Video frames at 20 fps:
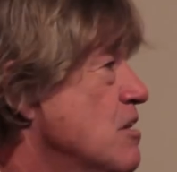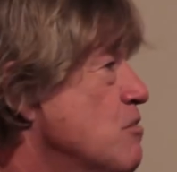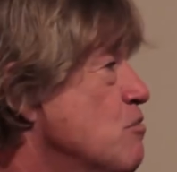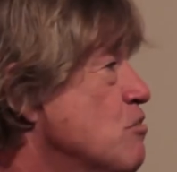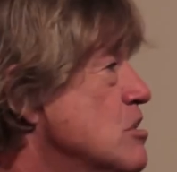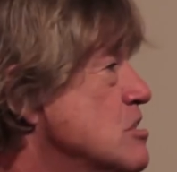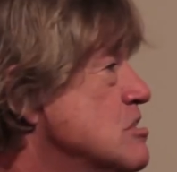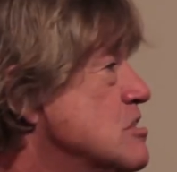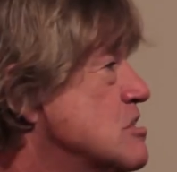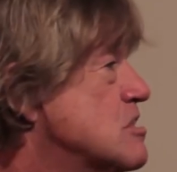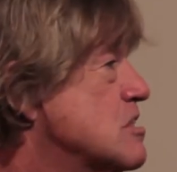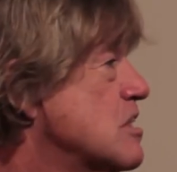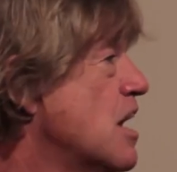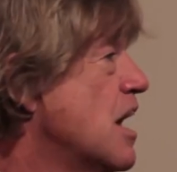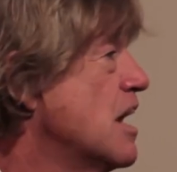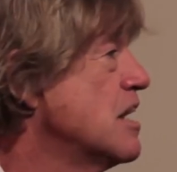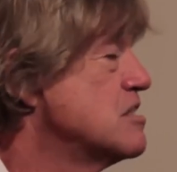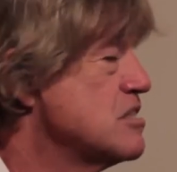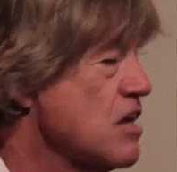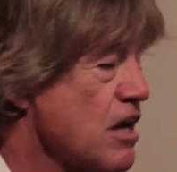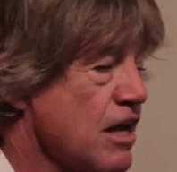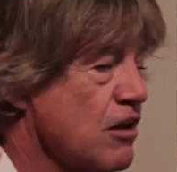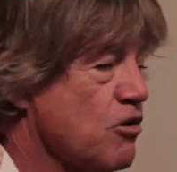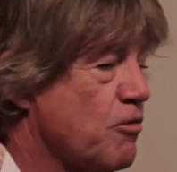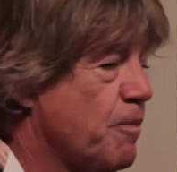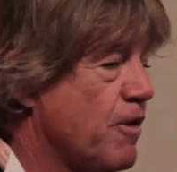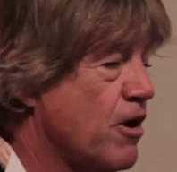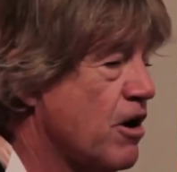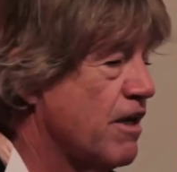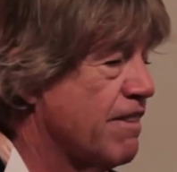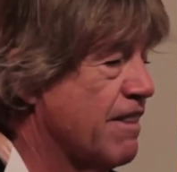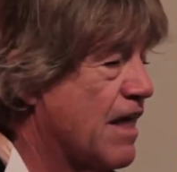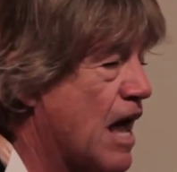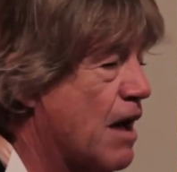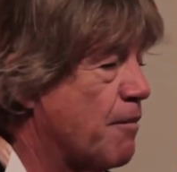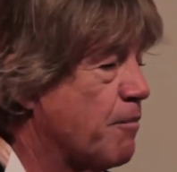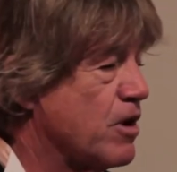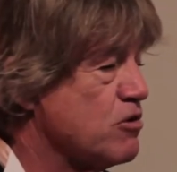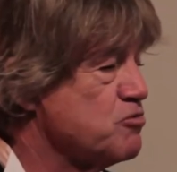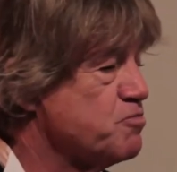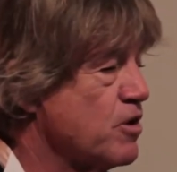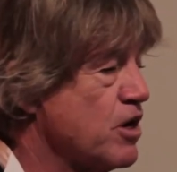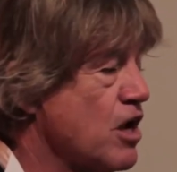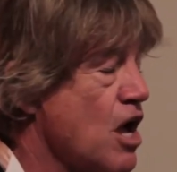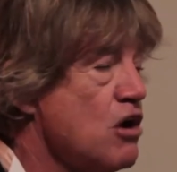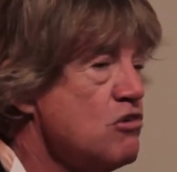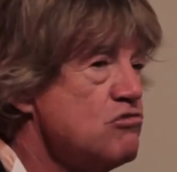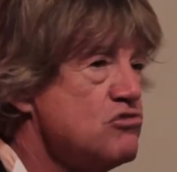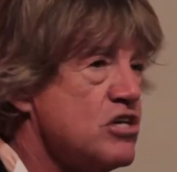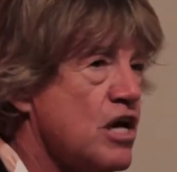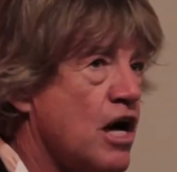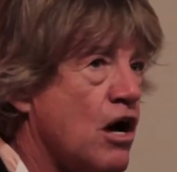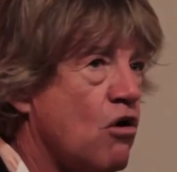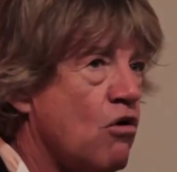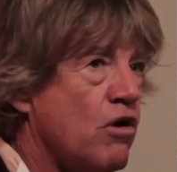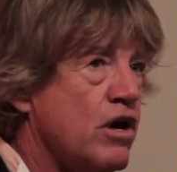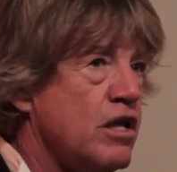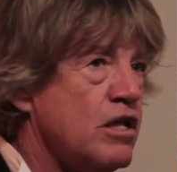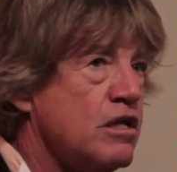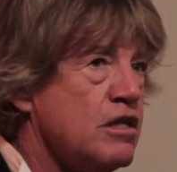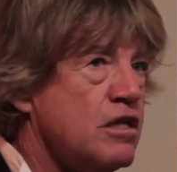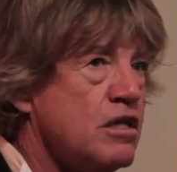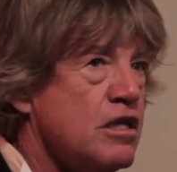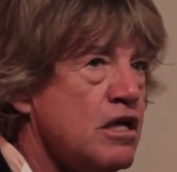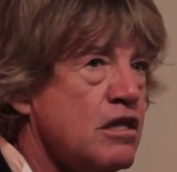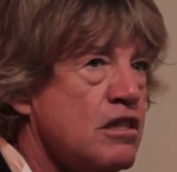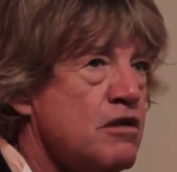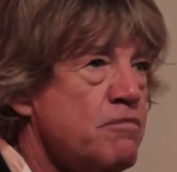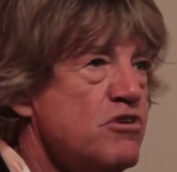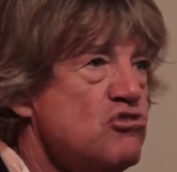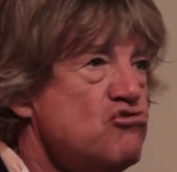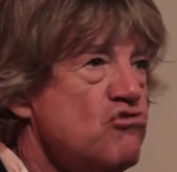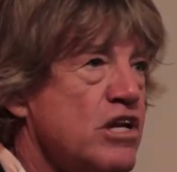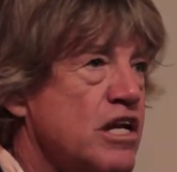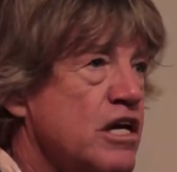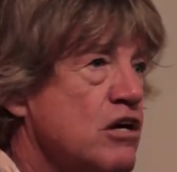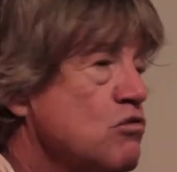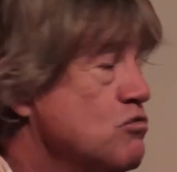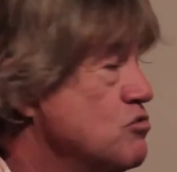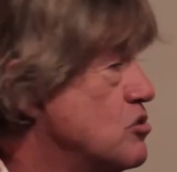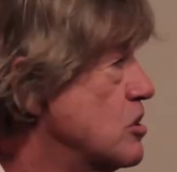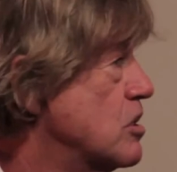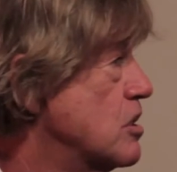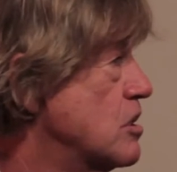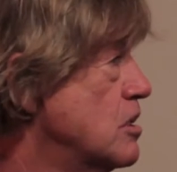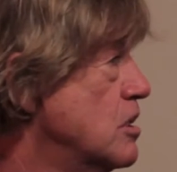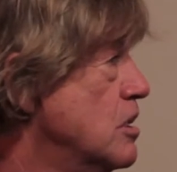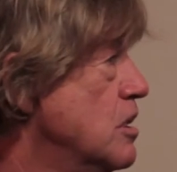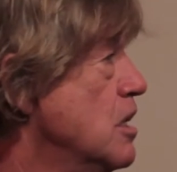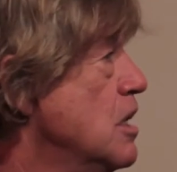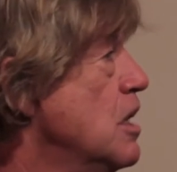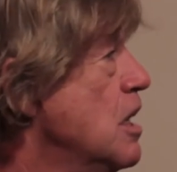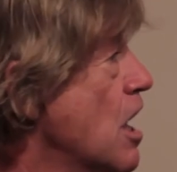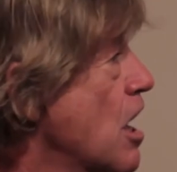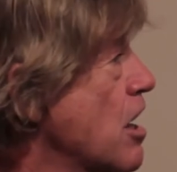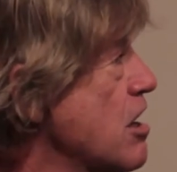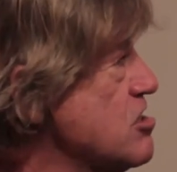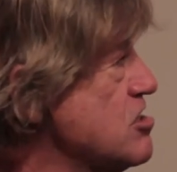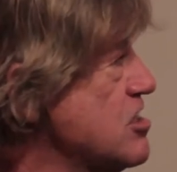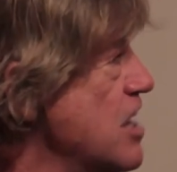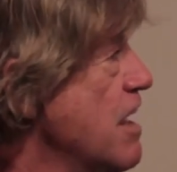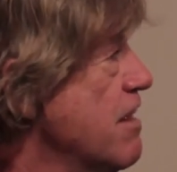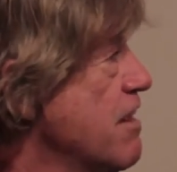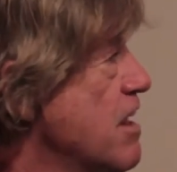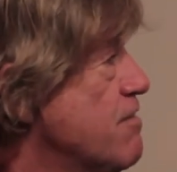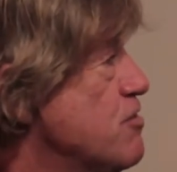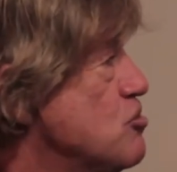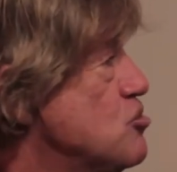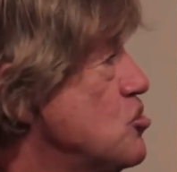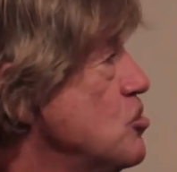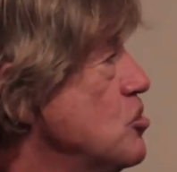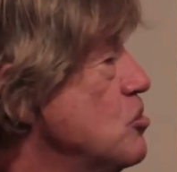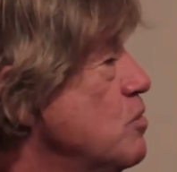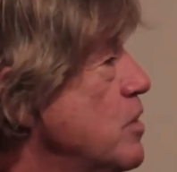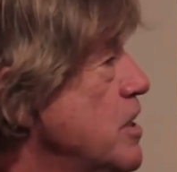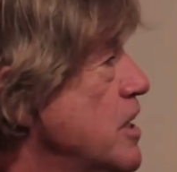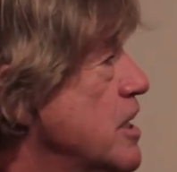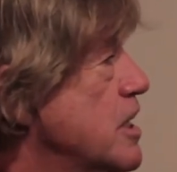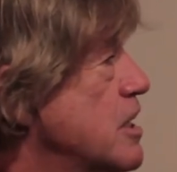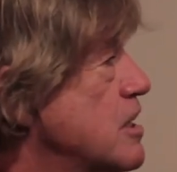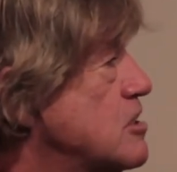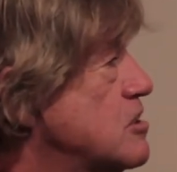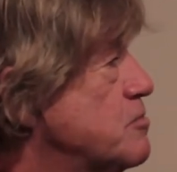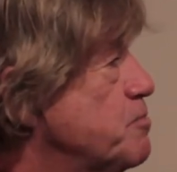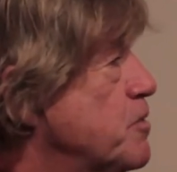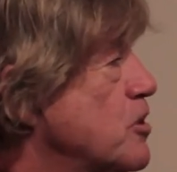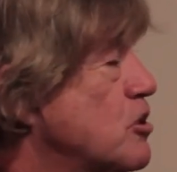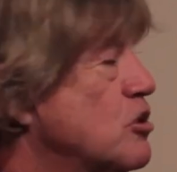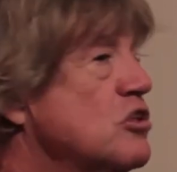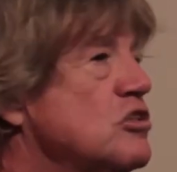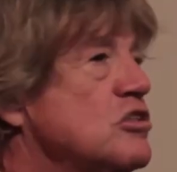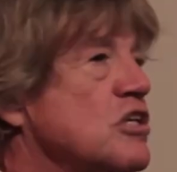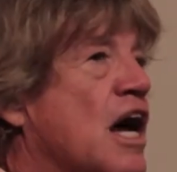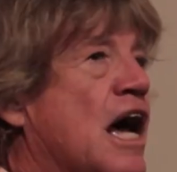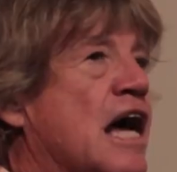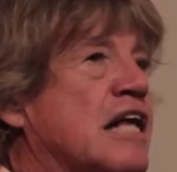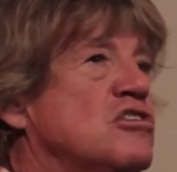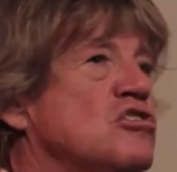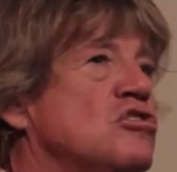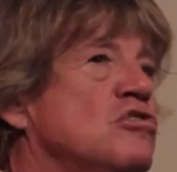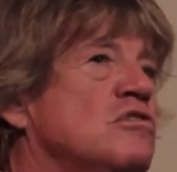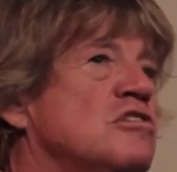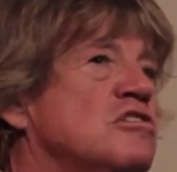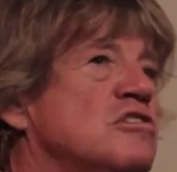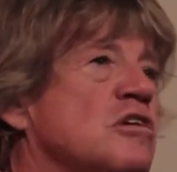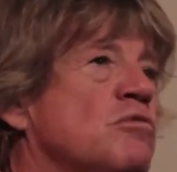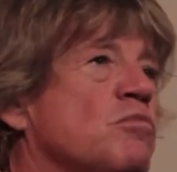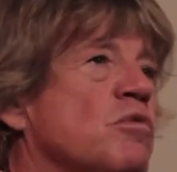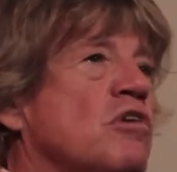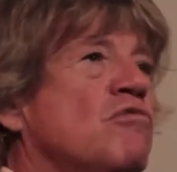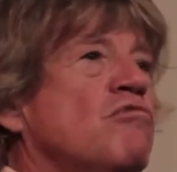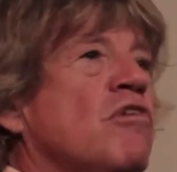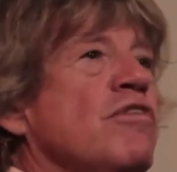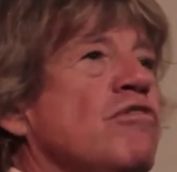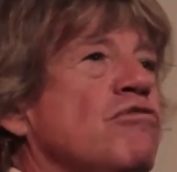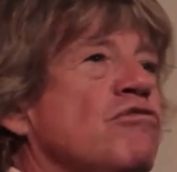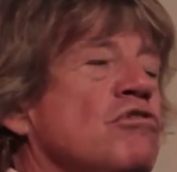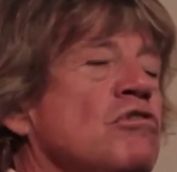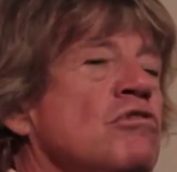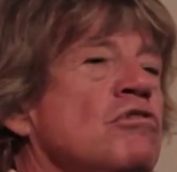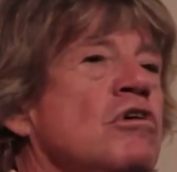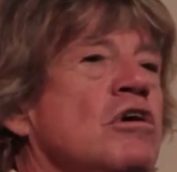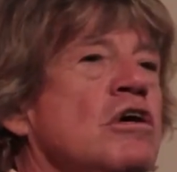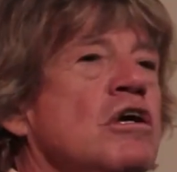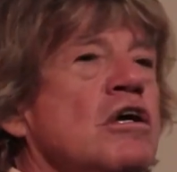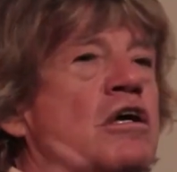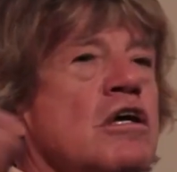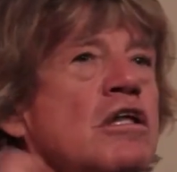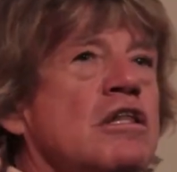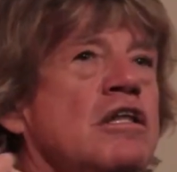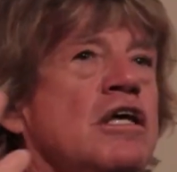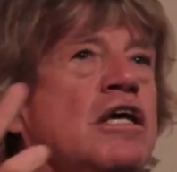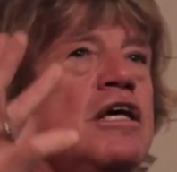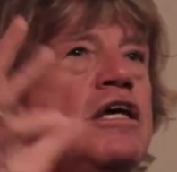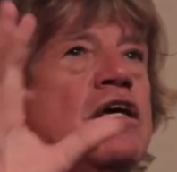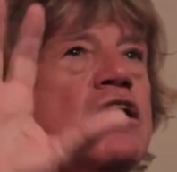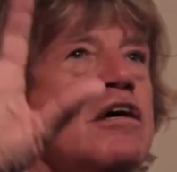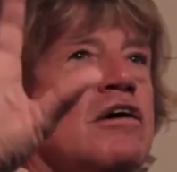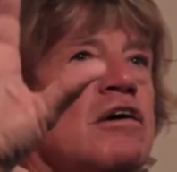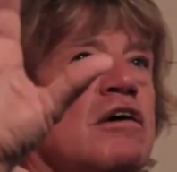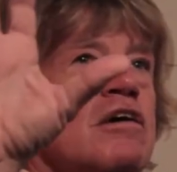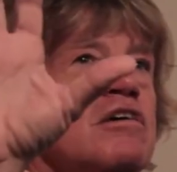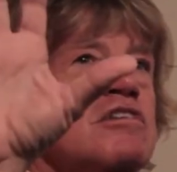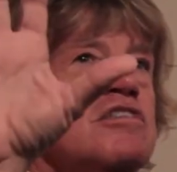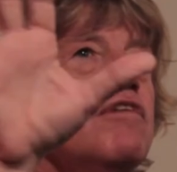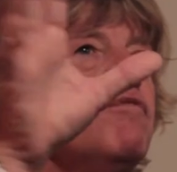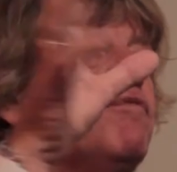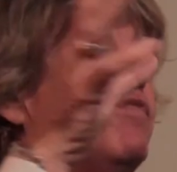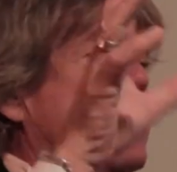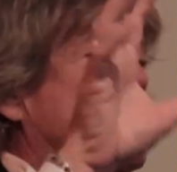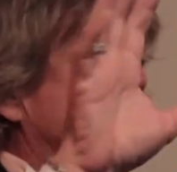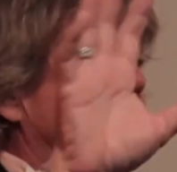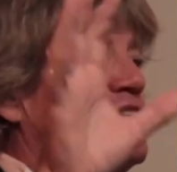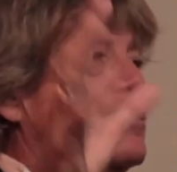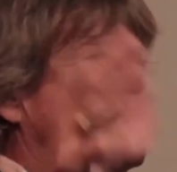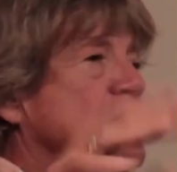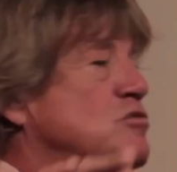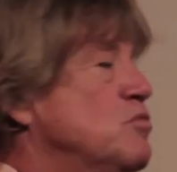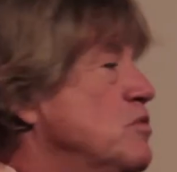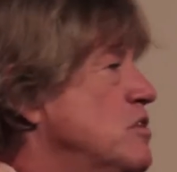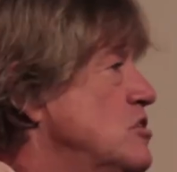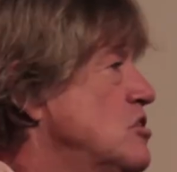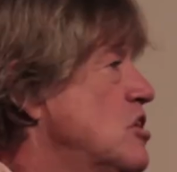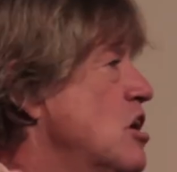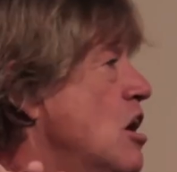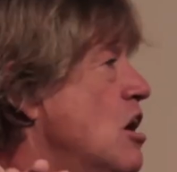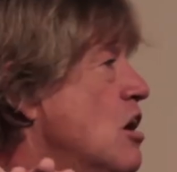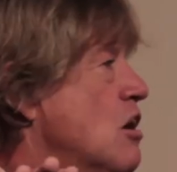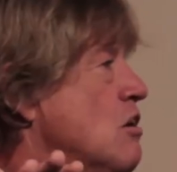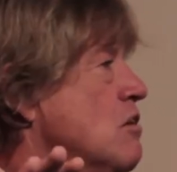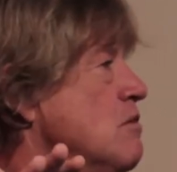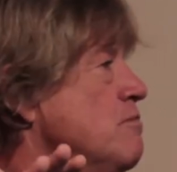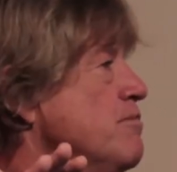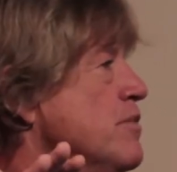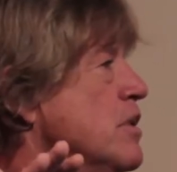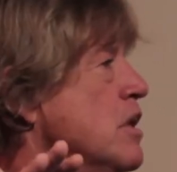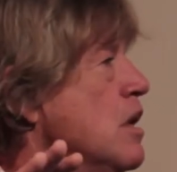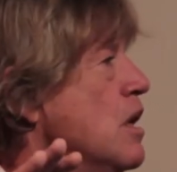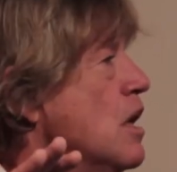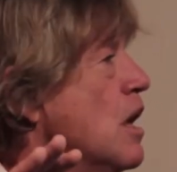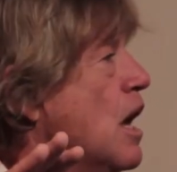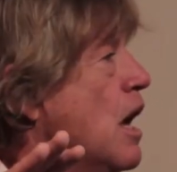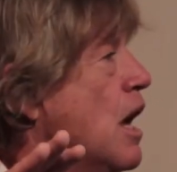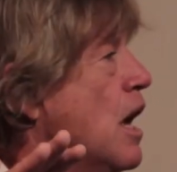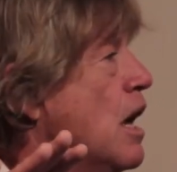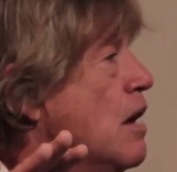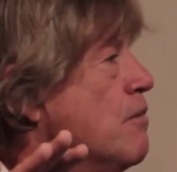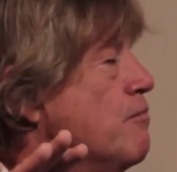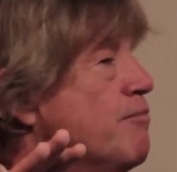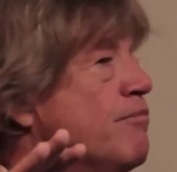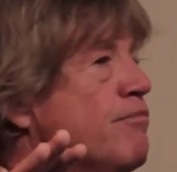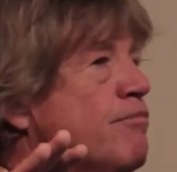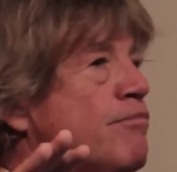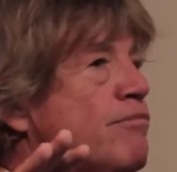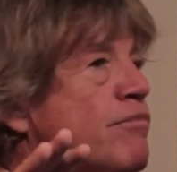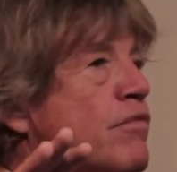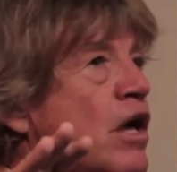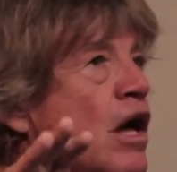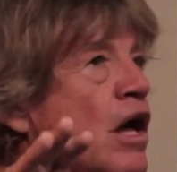was, I had a tiny little part in that, but I was putting a hotel in the Madrid Hilton. And I sat there for 2 weeks because I had to do the scene when I run through the sunflower seeds with this girl. The